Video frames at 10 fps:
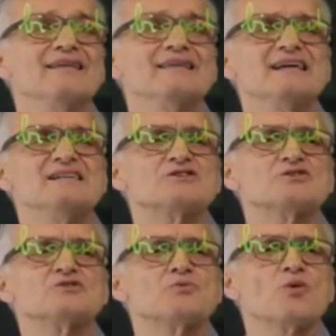d
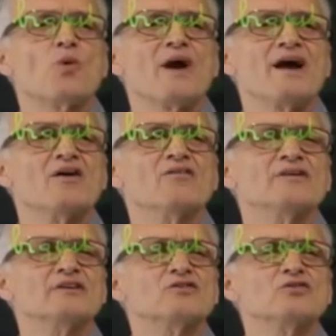square
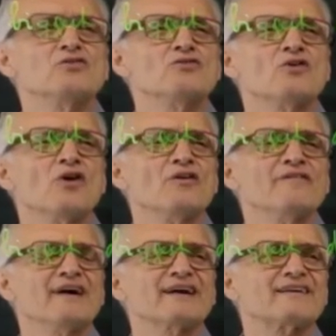over 2
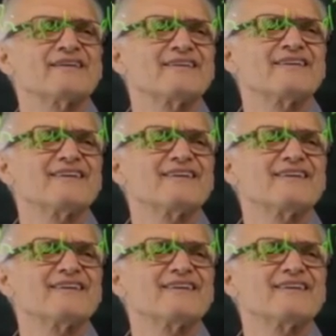convex